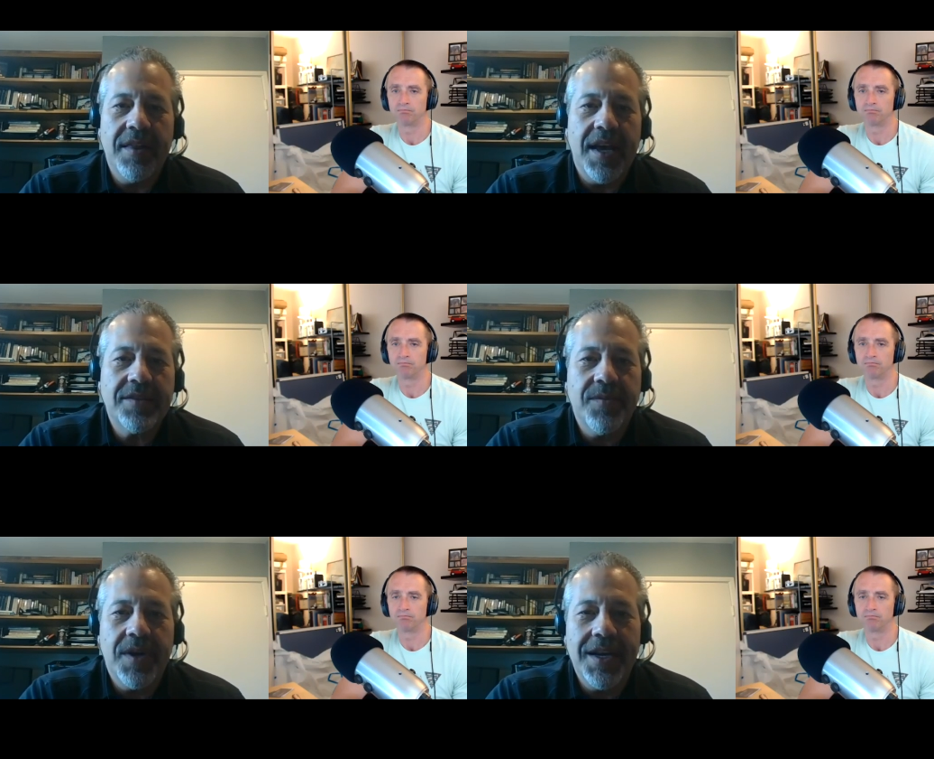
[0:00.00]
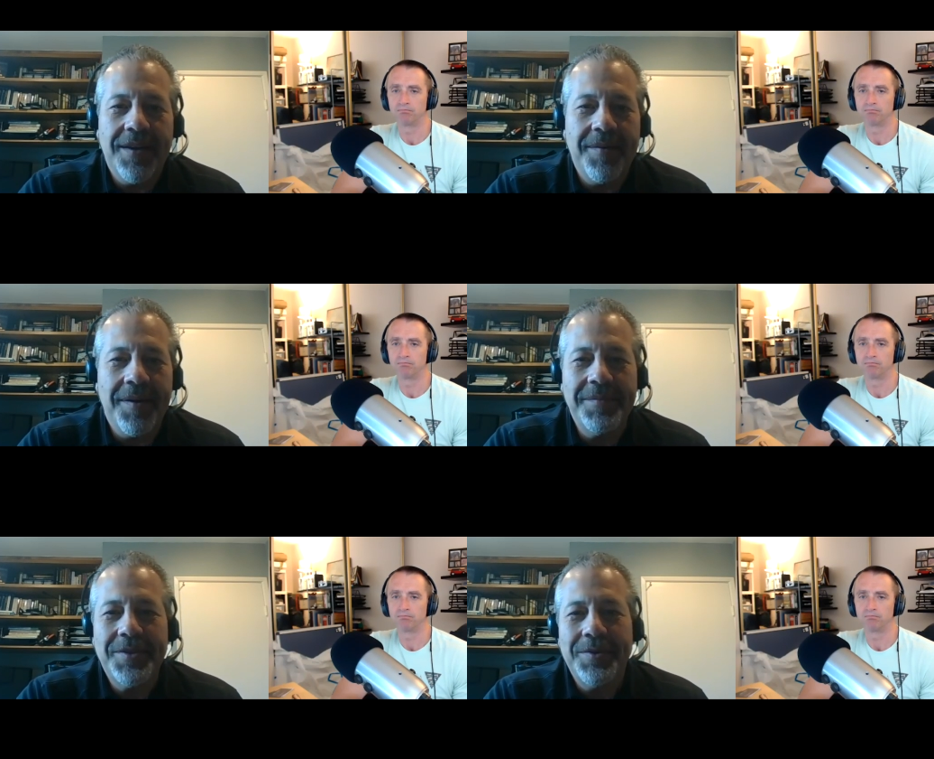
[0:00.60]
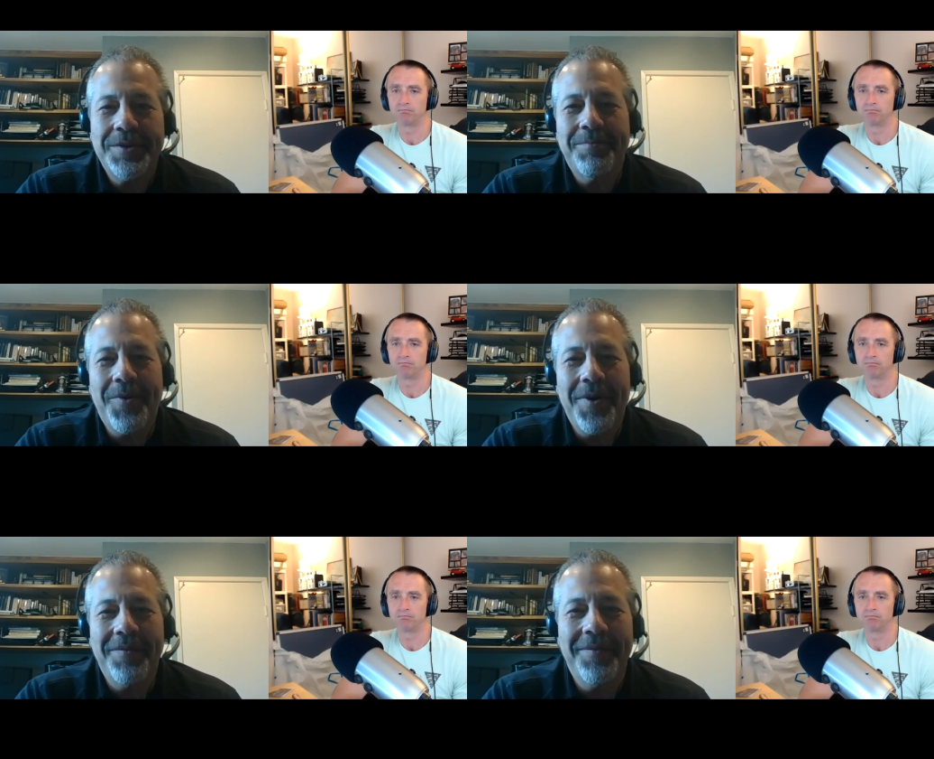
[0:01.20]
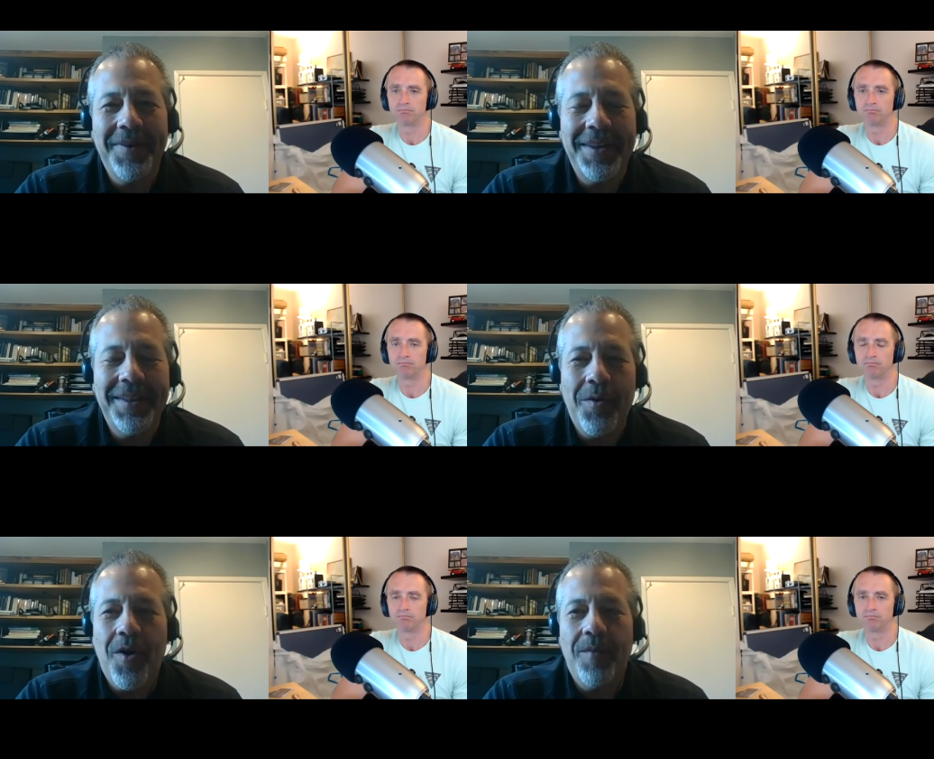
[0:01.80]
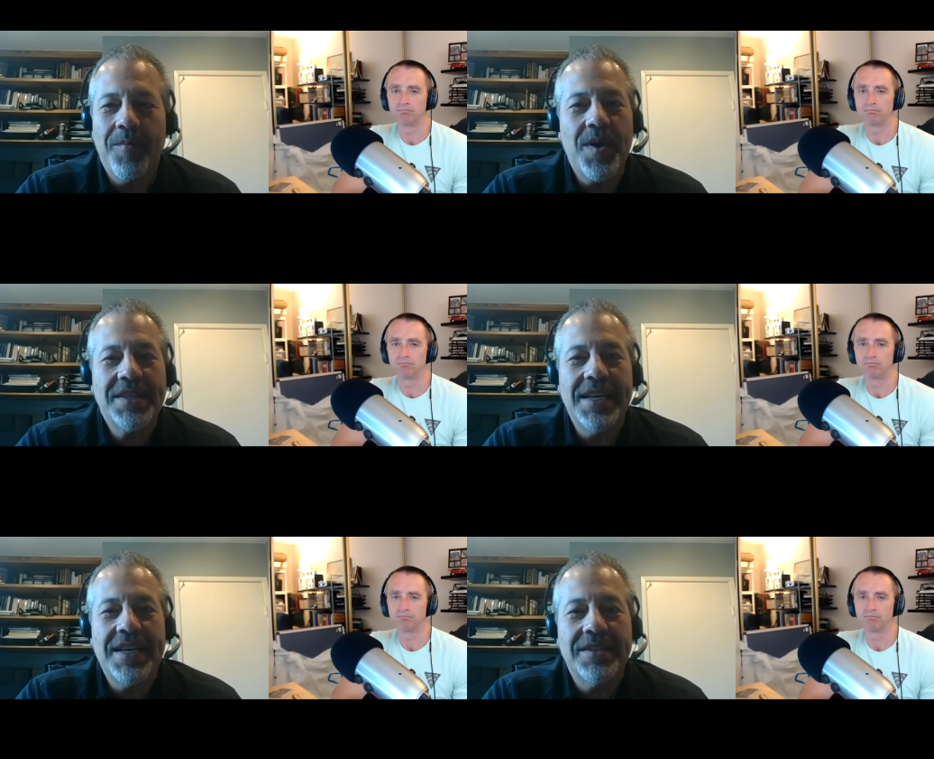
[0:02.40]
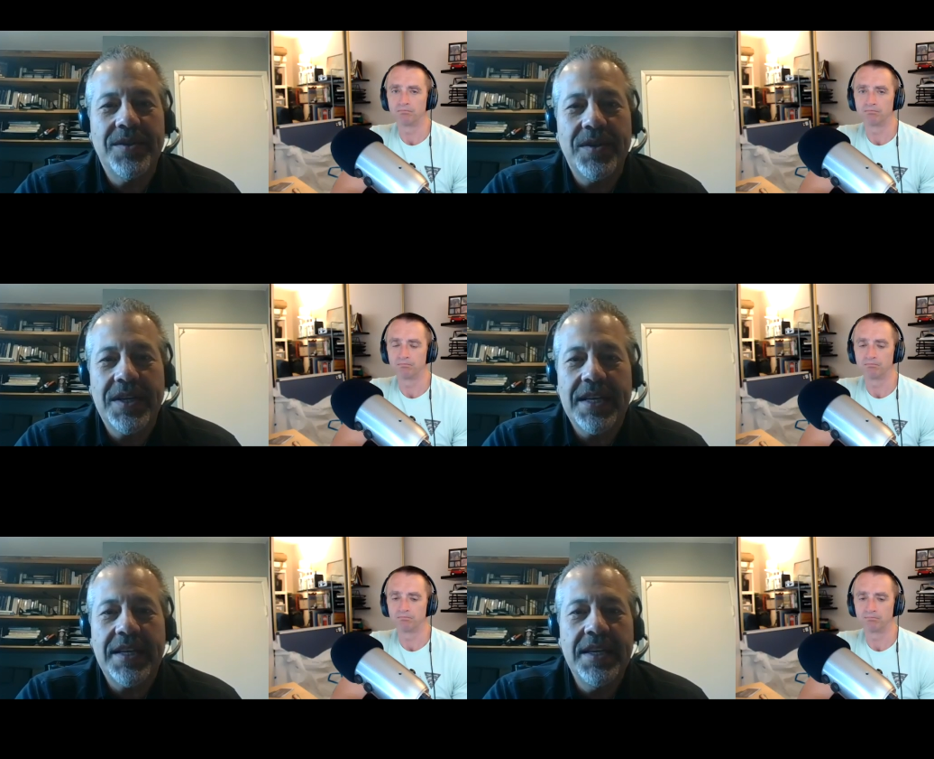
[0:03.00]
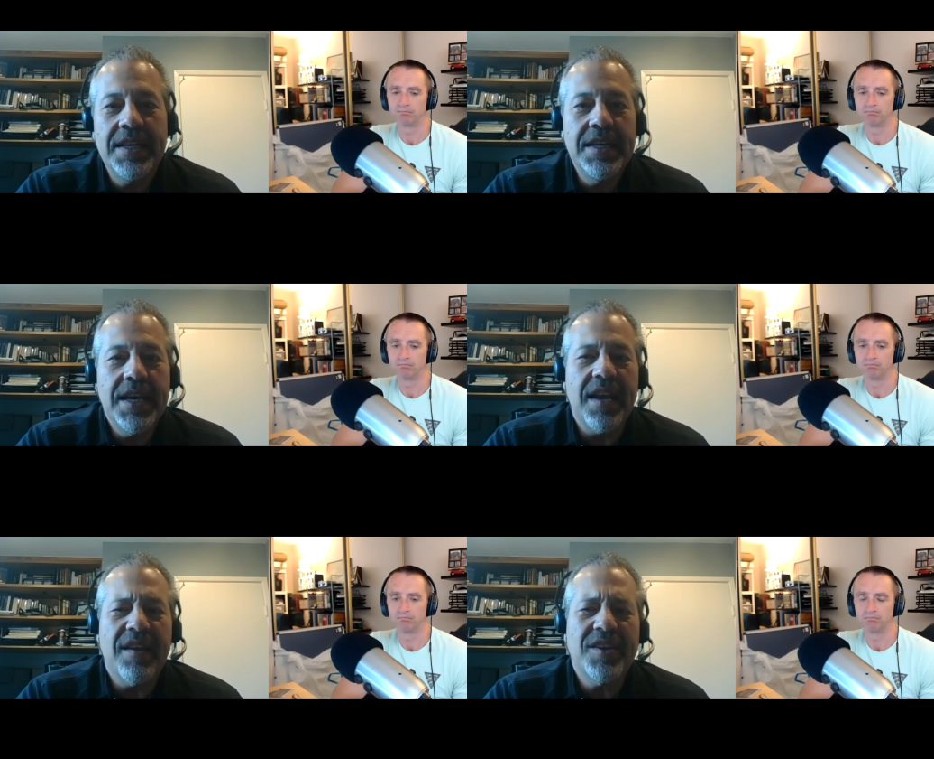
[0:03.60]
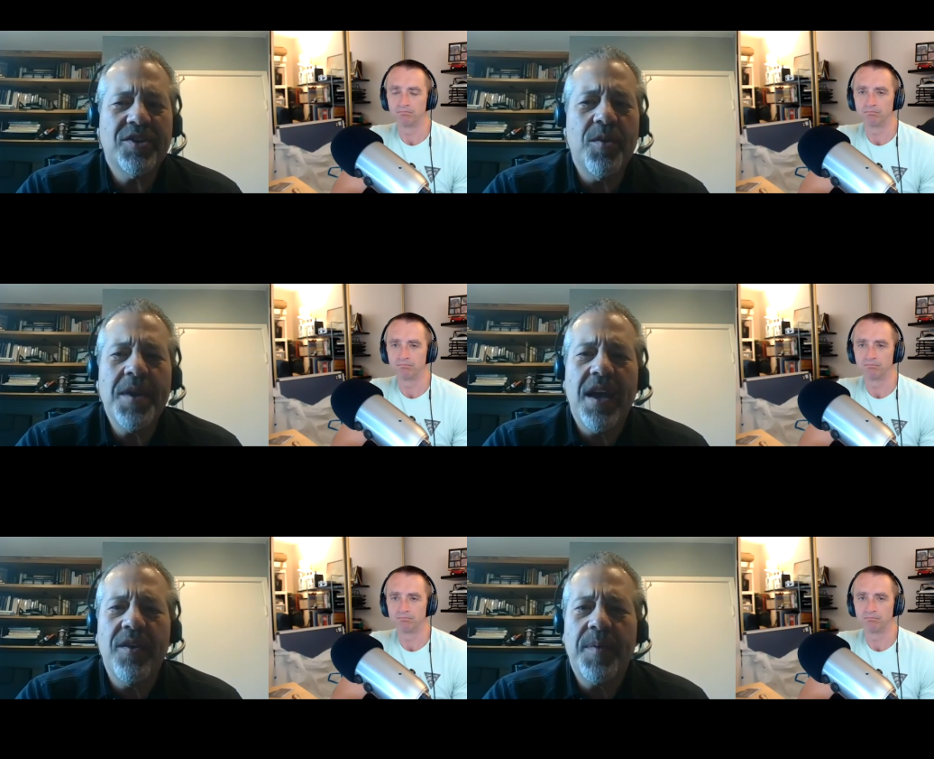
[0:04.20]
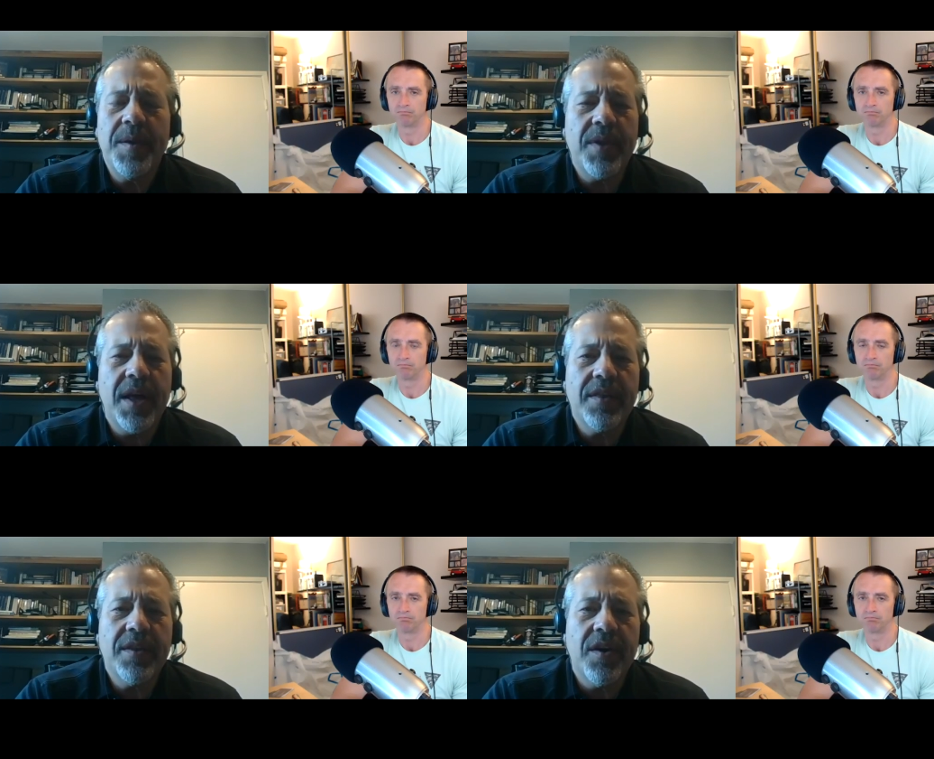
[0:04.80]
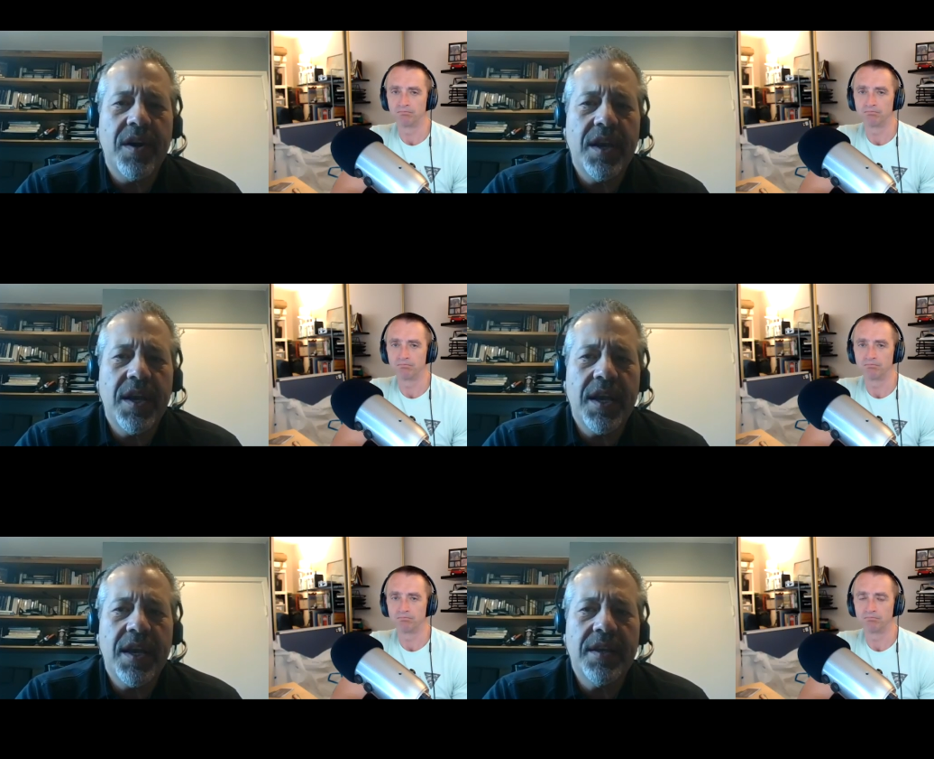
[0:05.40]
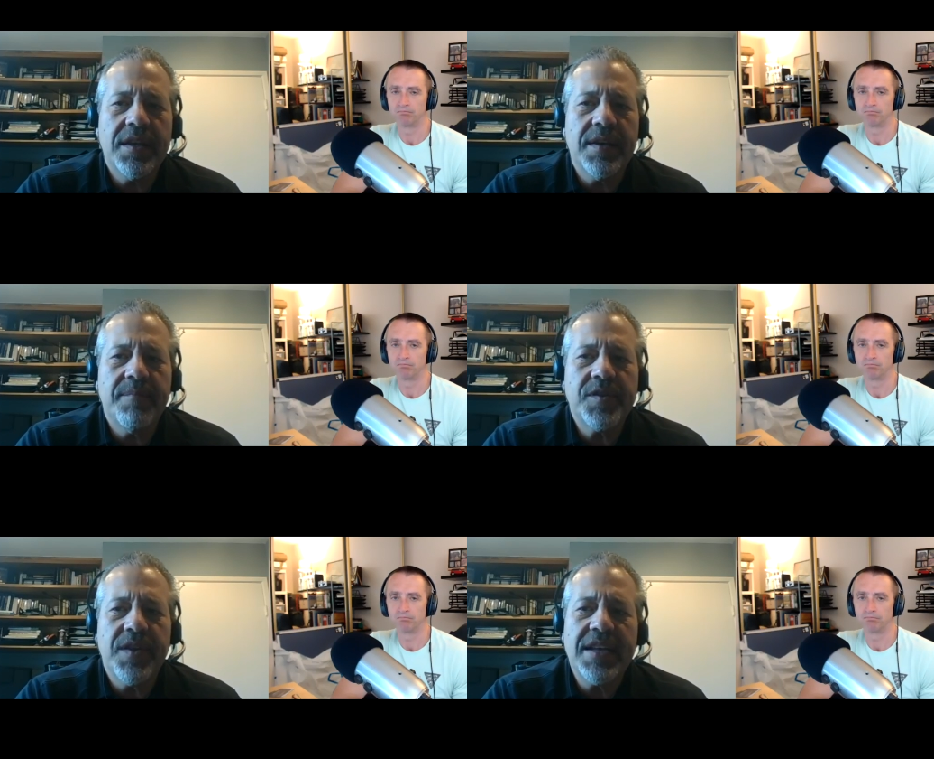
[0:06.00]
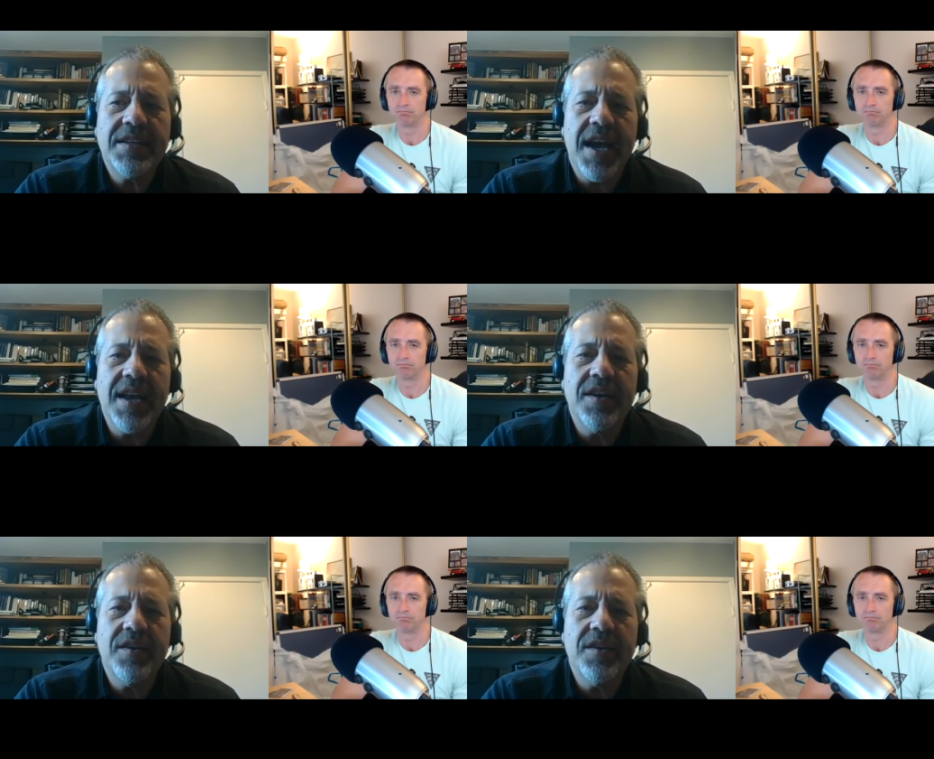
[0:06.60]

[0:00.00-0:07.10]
Speaker 1: And that's why I'm so supportive of what Low Carb USA is doing and so many other people out there. And so that's kind of